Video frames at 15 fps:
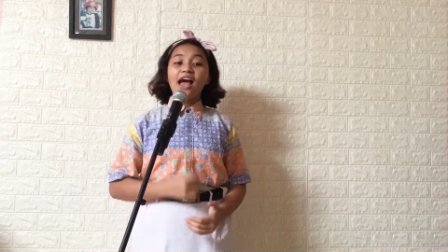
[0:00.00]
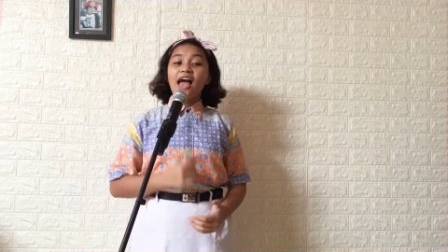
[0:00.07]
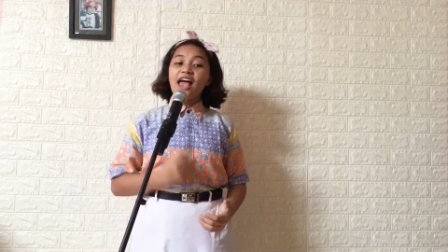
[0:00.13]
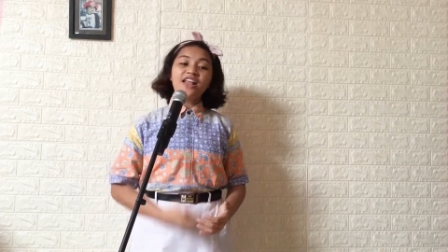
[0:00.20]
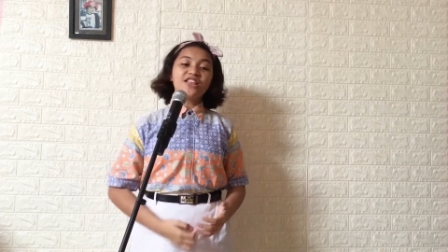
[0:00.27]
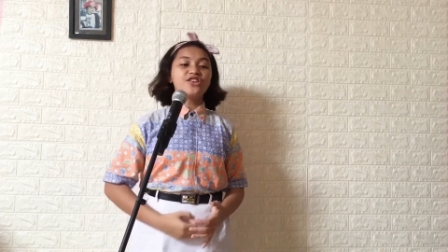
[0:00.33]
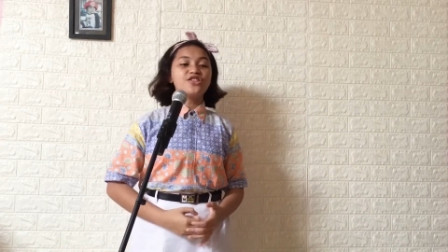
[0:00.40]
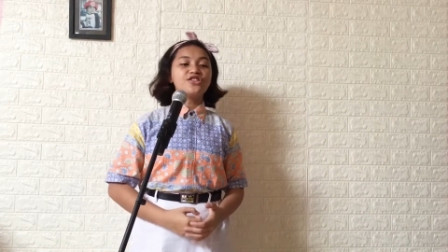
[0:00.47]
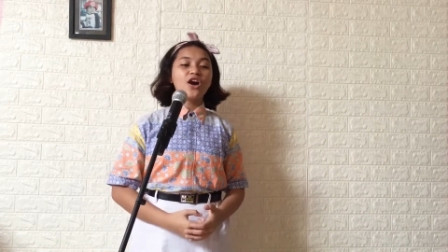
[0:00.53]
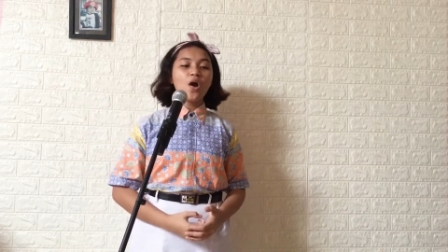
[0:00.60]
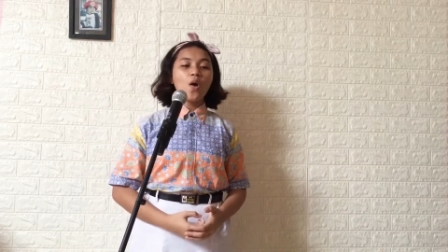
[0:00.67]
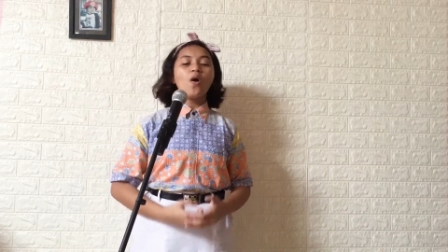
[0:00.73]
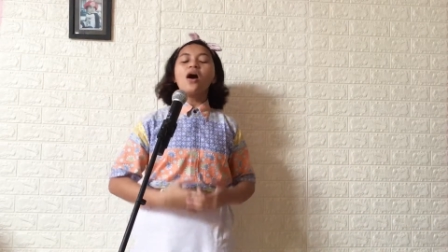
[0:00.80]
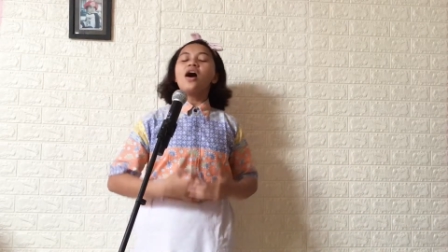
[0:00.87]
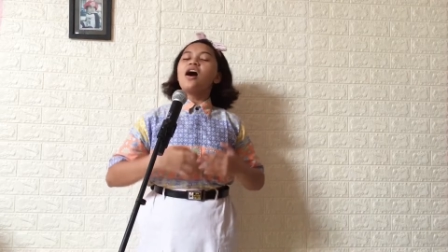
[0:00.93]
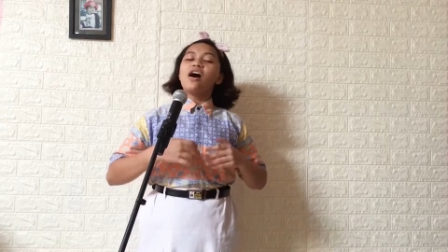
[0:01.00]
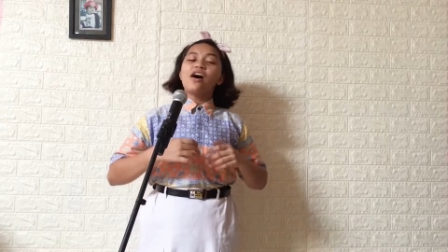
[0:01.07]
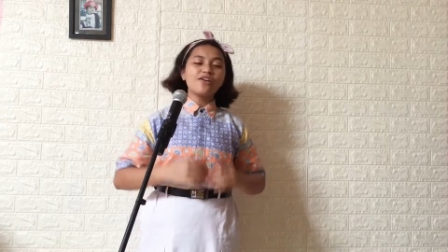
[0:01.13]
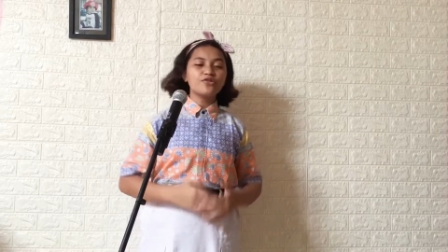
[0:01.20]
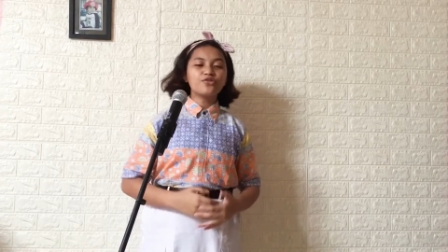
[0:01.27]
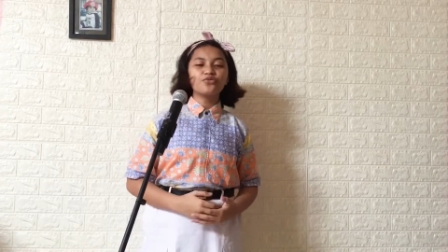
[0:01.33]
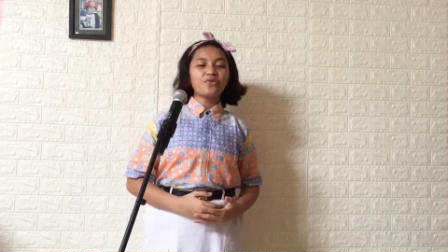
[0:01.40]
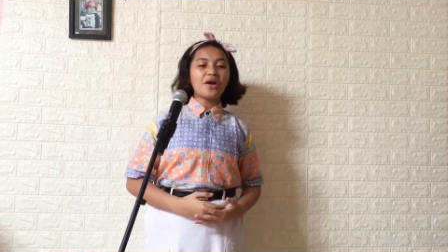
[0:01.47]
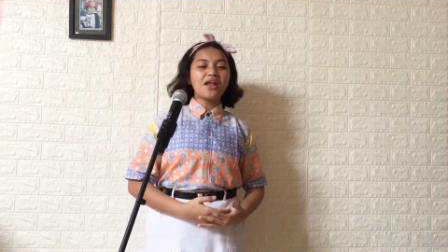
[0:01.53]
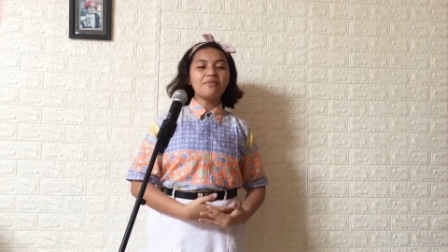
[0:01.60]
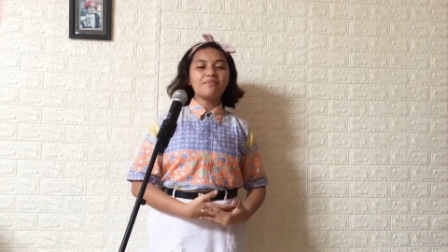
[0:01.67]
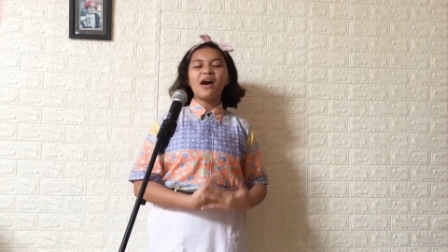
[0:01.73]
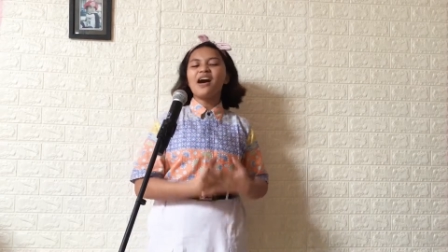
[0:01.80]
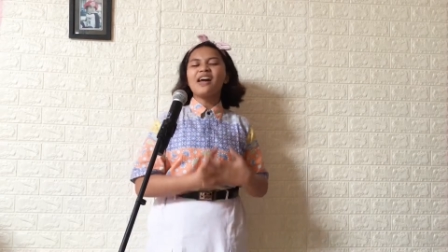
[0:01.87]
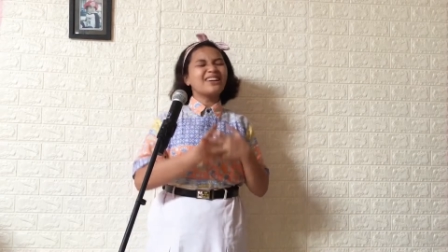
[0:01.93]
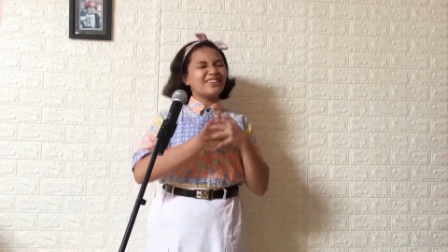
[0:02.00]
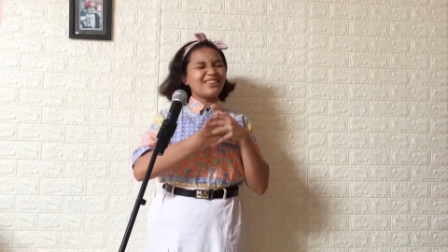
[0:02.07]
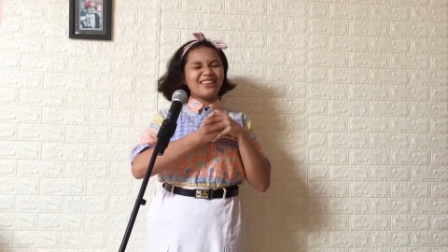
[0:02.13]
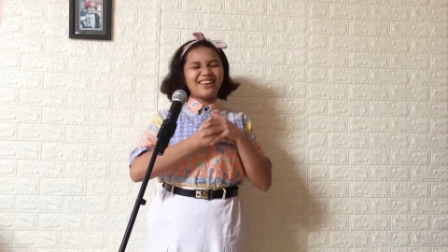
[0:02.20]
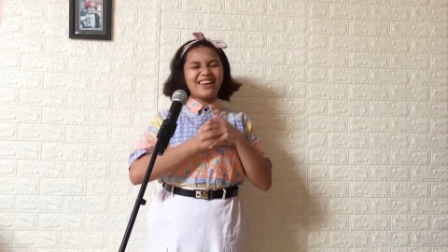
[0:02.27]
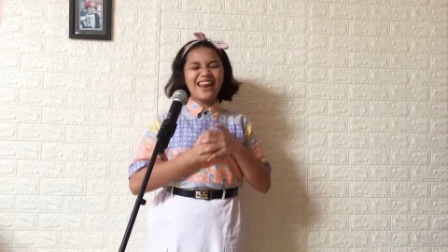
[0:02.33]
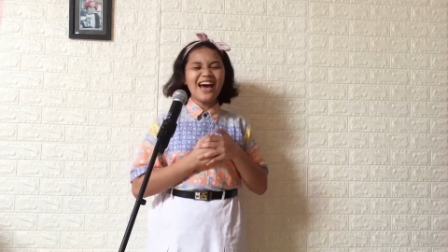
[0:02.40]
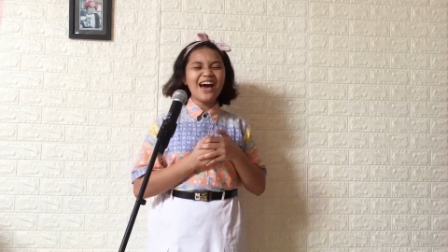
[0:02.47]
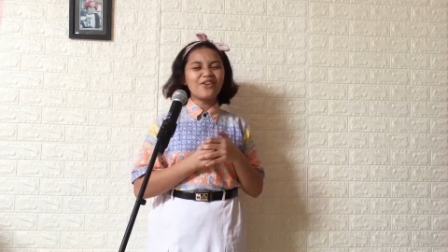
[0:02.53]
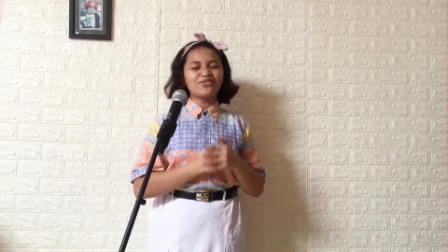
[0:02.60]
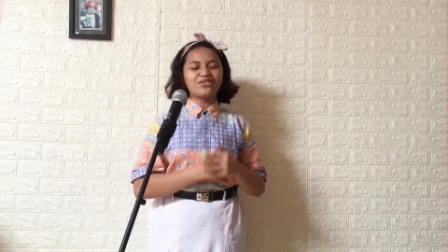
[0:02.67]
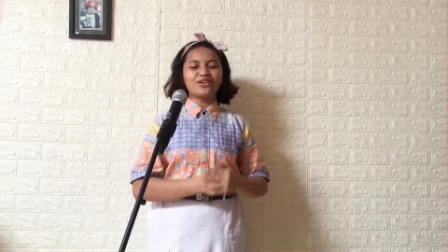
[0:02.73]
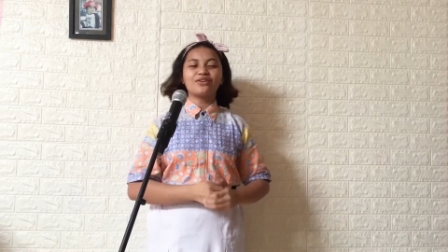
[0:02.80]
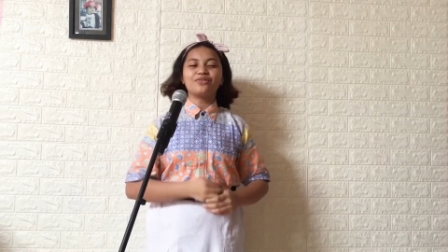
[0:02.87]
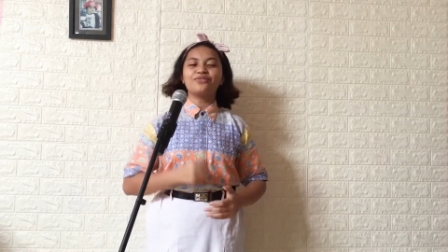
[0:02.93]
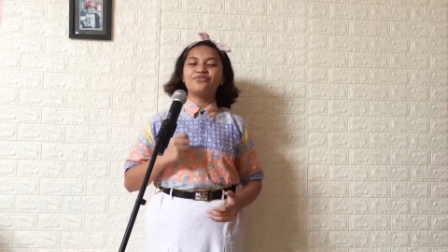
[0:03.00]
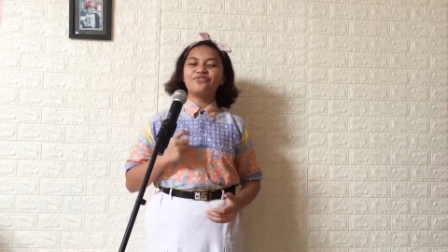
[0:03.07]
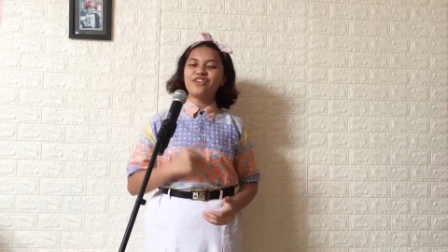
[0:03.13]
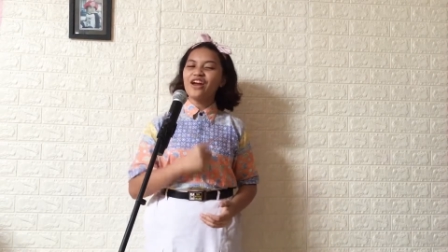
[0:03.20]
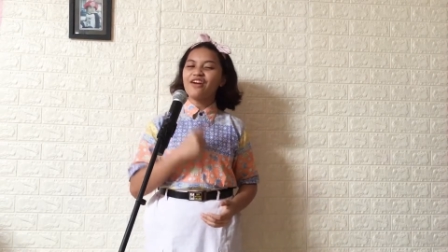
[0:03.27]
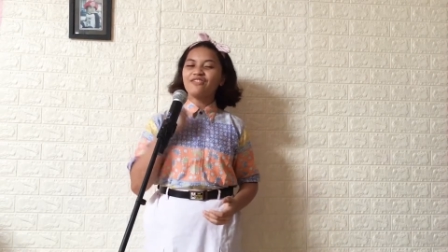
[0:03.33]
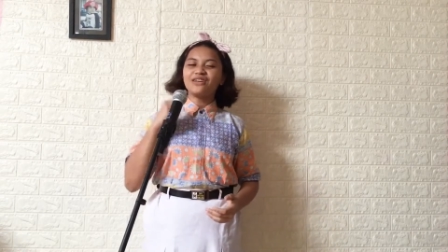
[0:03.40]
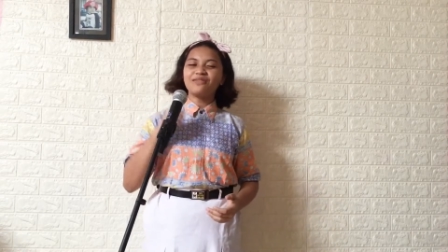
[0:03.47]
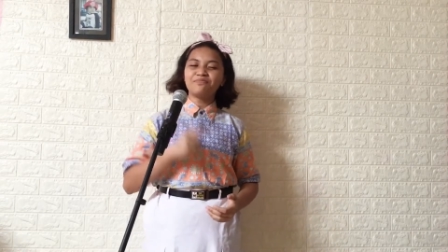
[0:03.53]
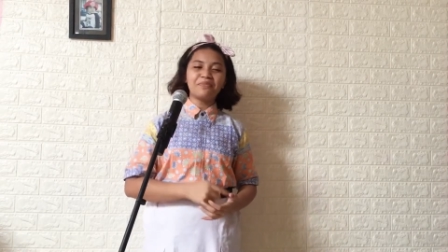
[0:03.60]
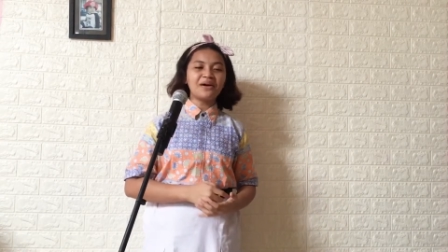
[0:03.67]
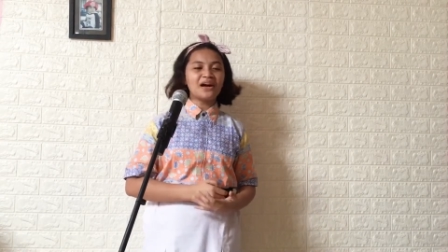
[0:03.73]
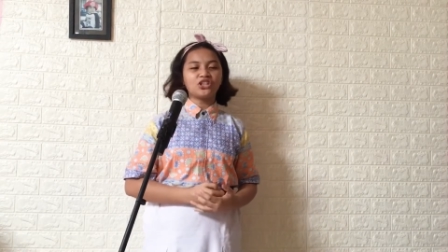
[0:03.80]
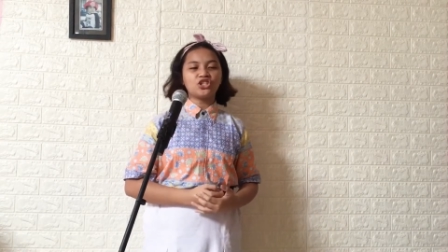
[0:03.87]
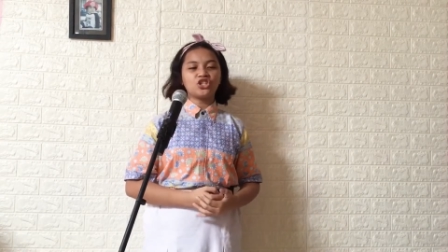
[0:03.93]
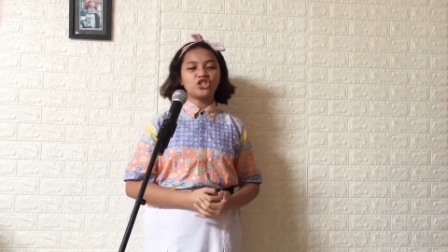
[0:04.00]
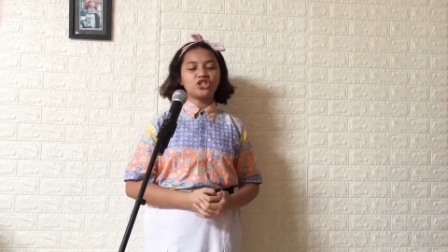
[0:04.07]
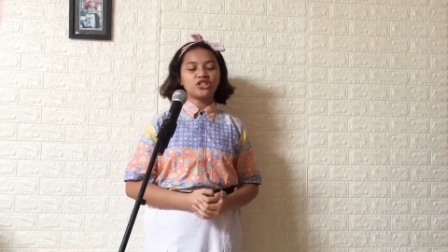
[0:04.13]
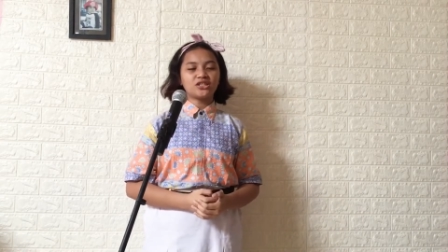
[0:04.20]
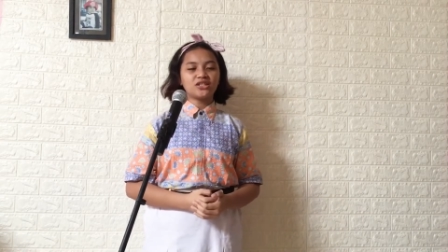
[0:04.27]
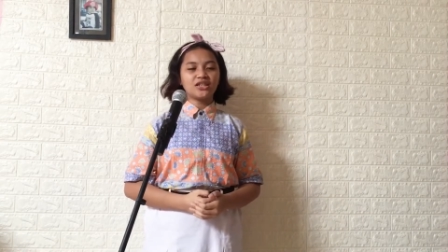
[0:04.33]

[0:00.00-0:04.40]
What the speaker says: And you know, her grandmother loved her very much.